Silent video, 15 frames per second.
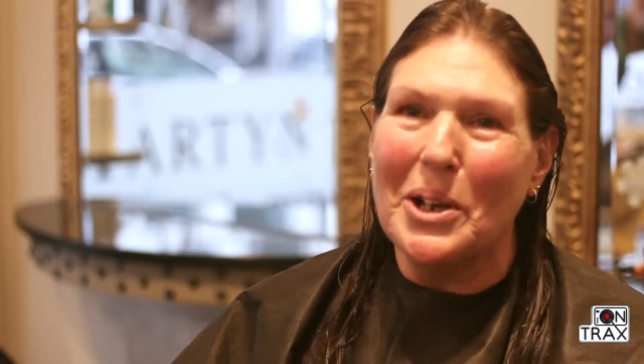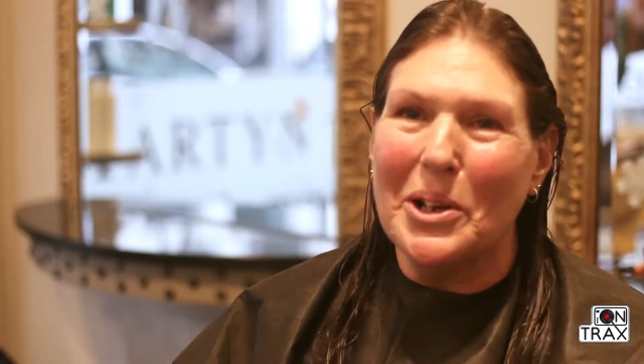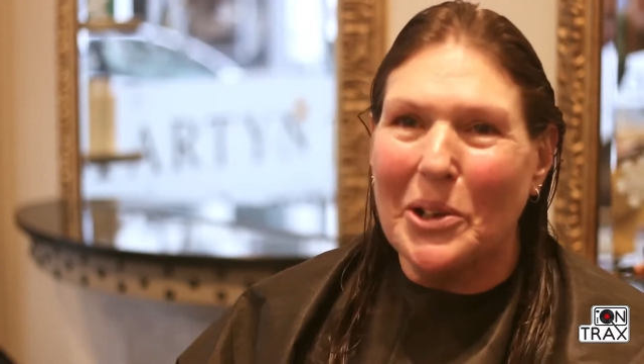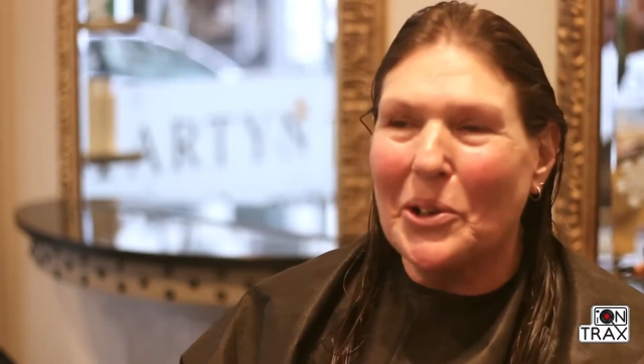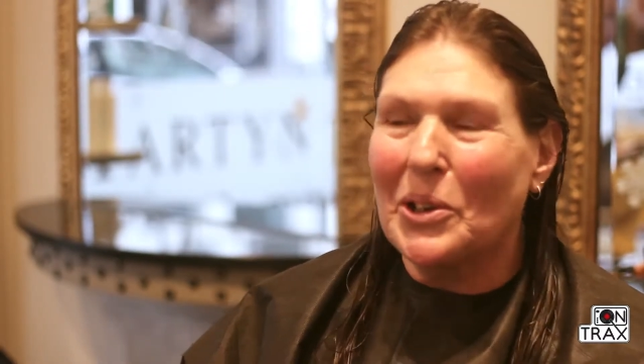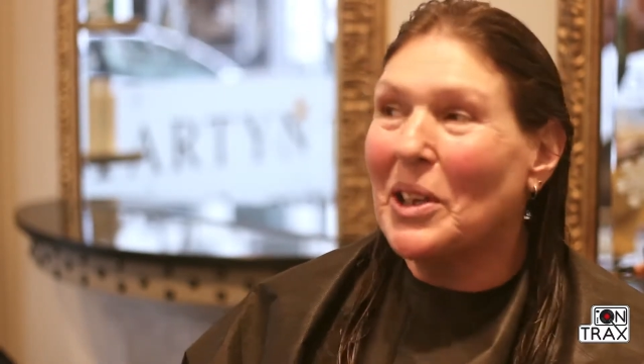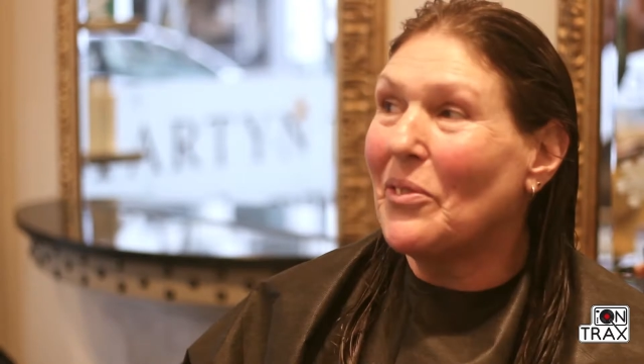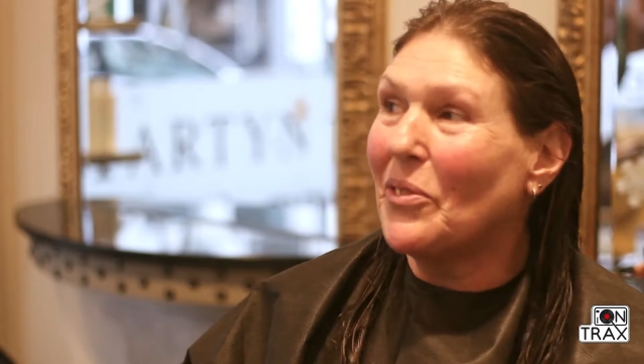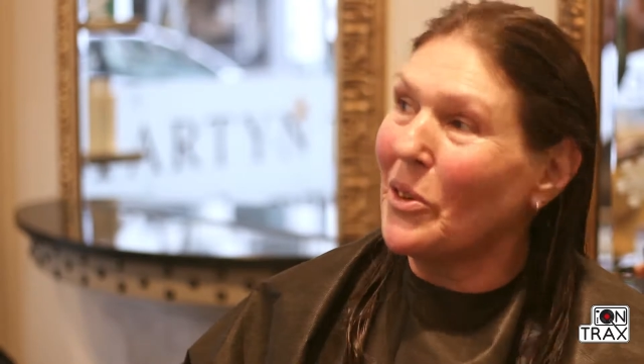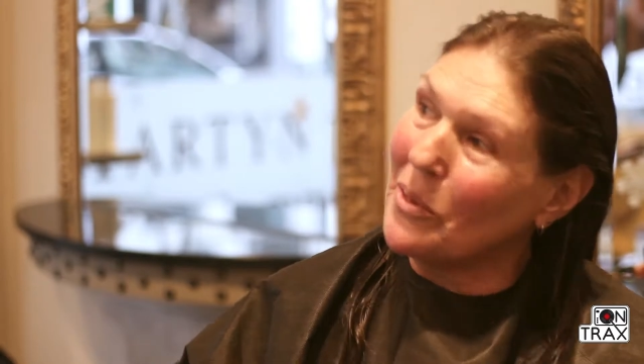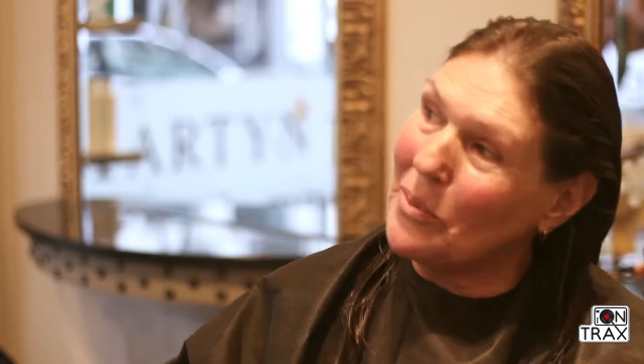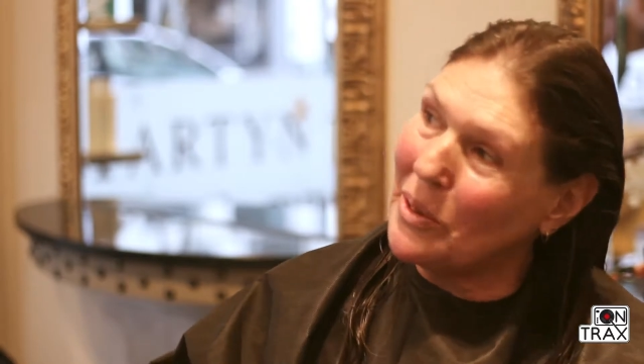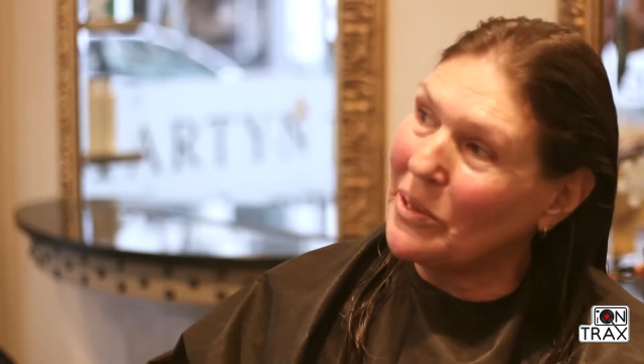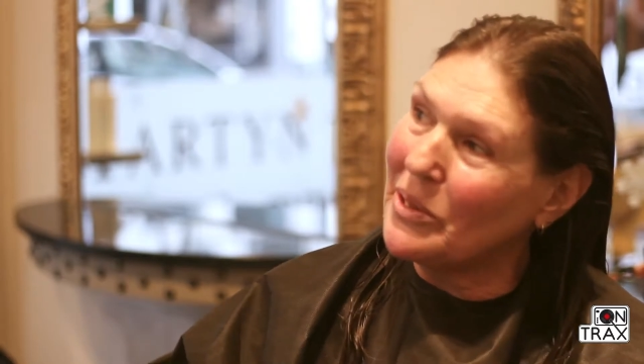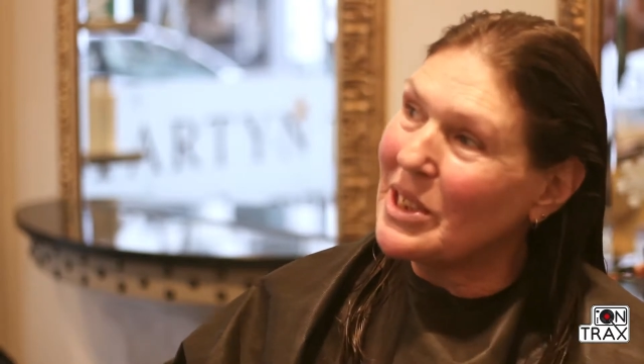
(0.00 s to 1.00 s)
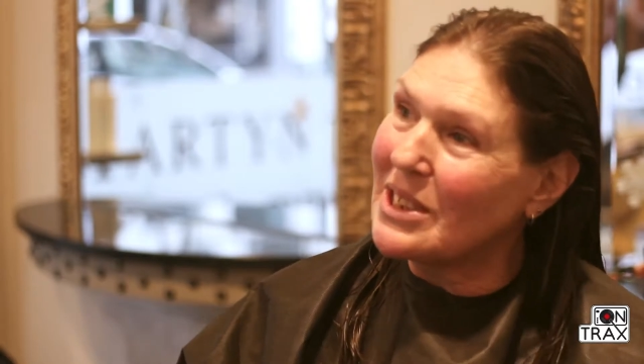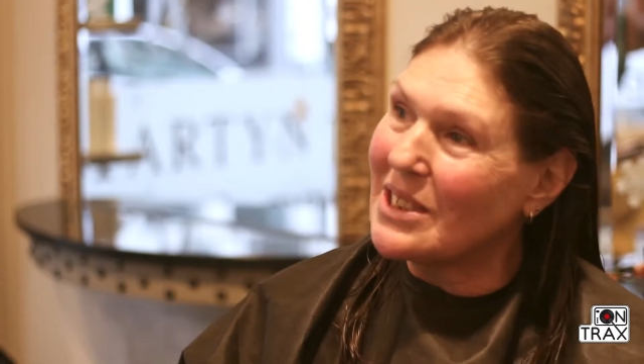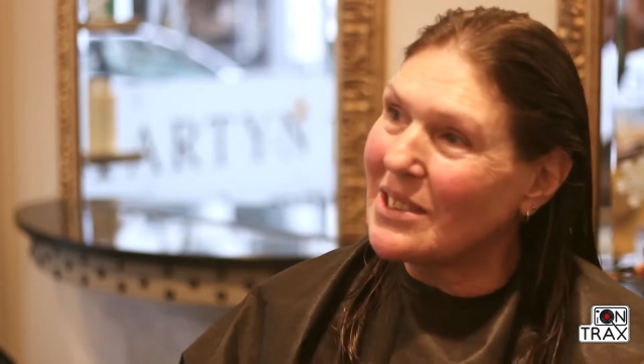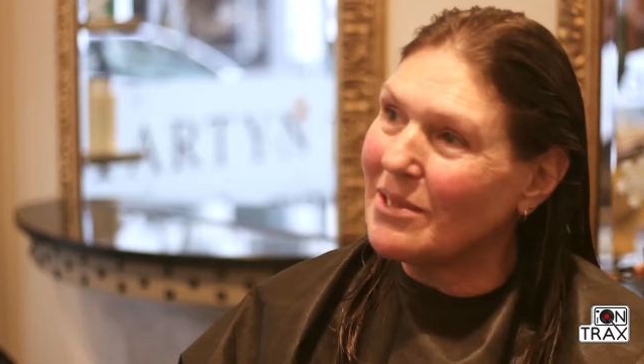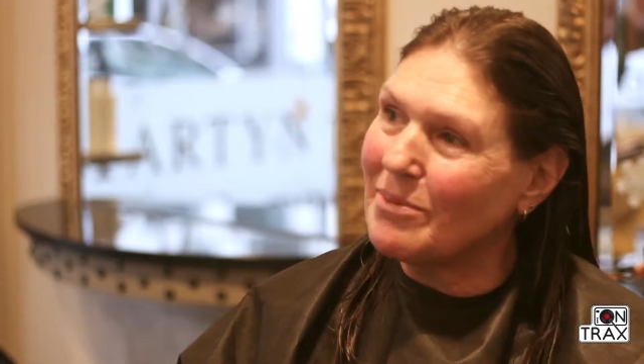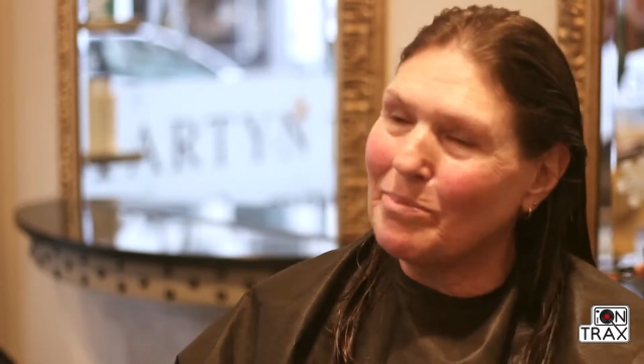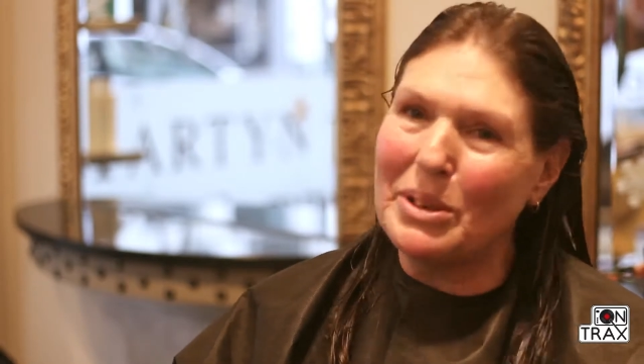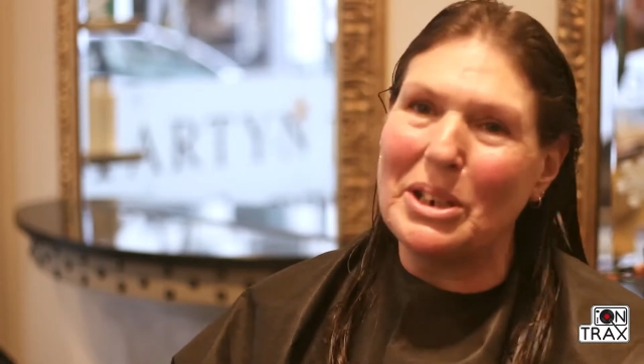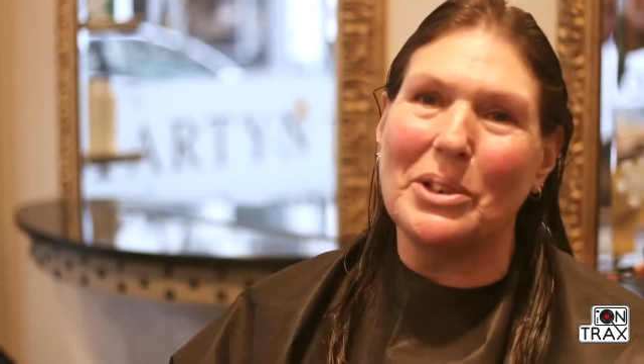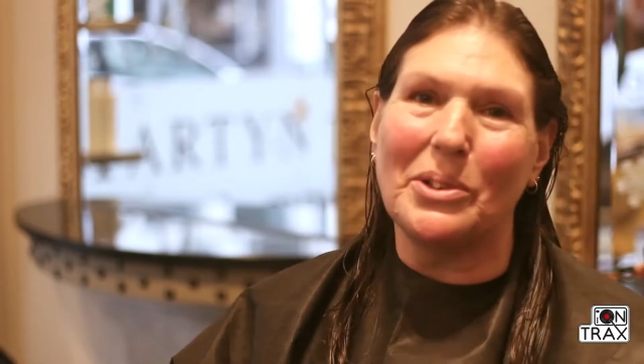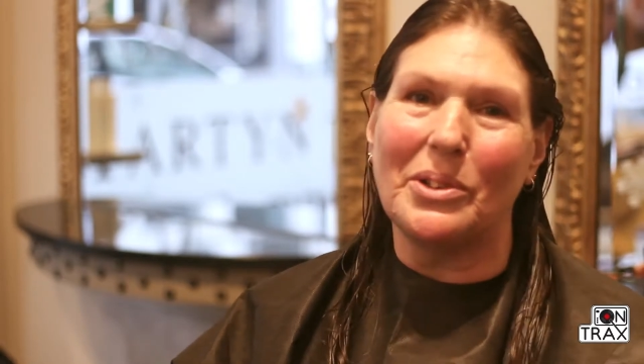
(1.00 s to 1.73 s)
You're looking for, will this be a